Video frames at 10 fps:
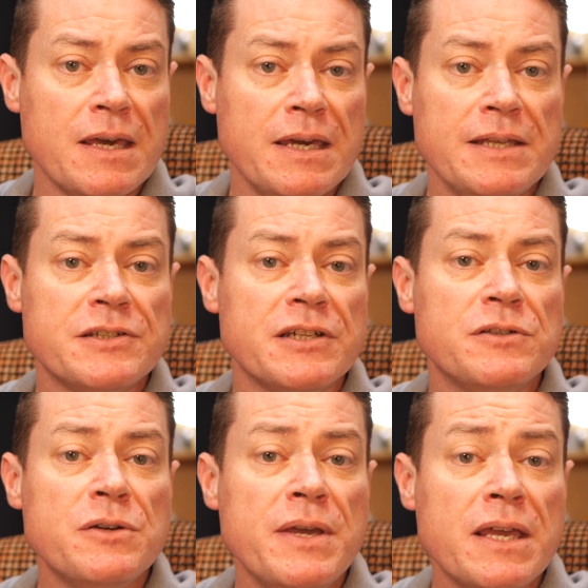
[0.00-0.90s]
In so
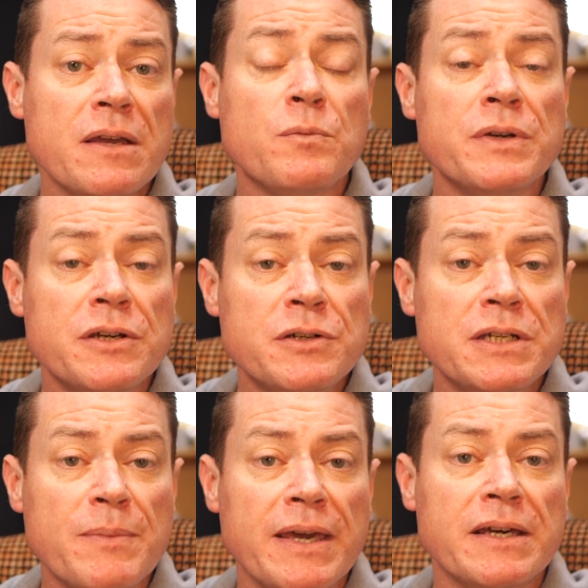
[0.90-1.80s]
doing, we
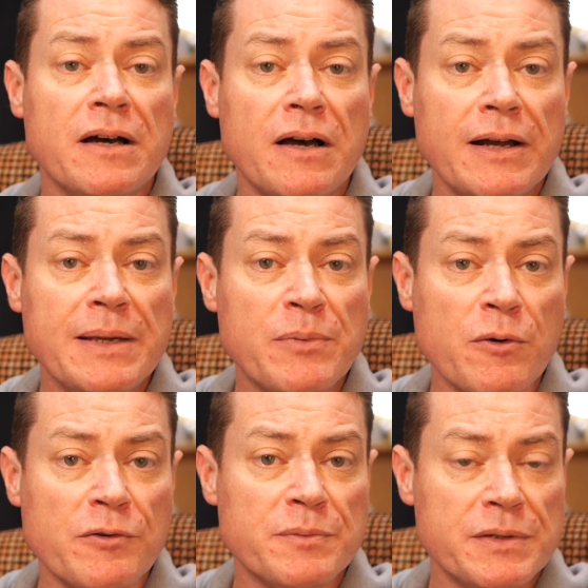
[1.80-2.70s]
usually make a highly
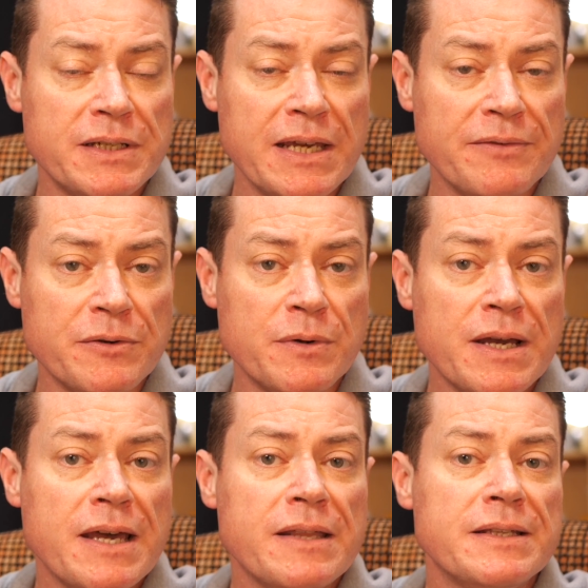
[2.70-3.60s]
porous material
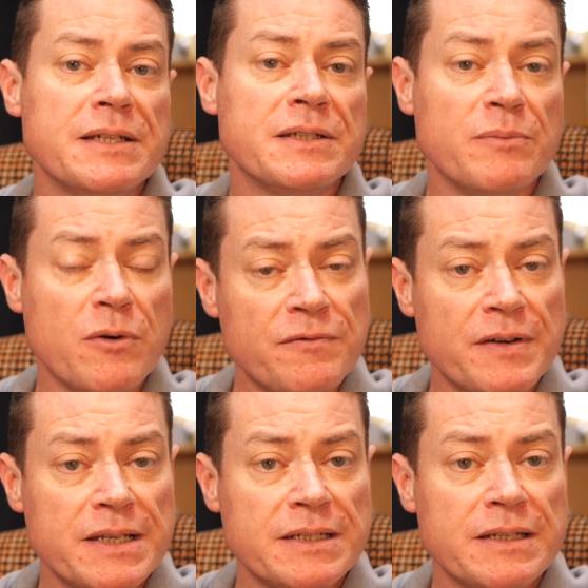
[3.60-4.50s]
that is
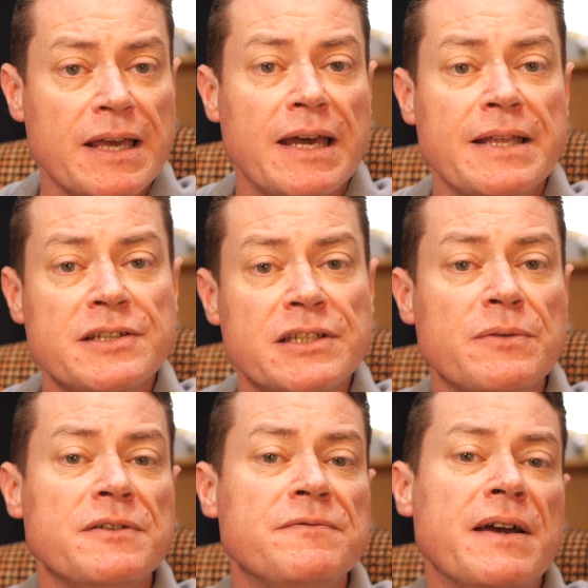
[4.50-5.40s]
amorphous and so
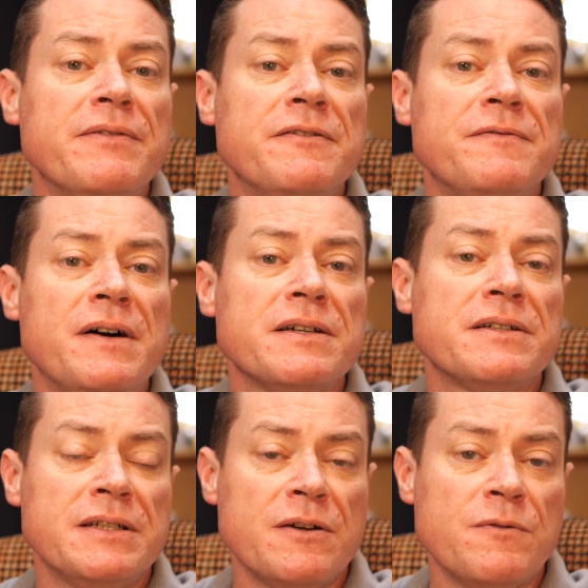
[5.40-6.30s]
is very
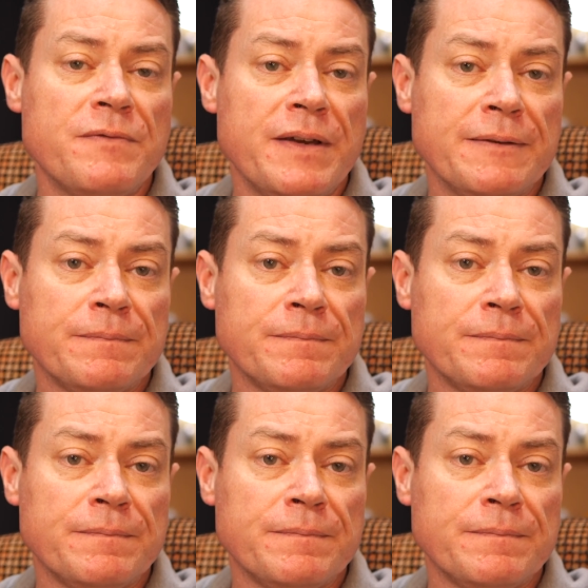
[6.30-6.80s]
fast dissolving.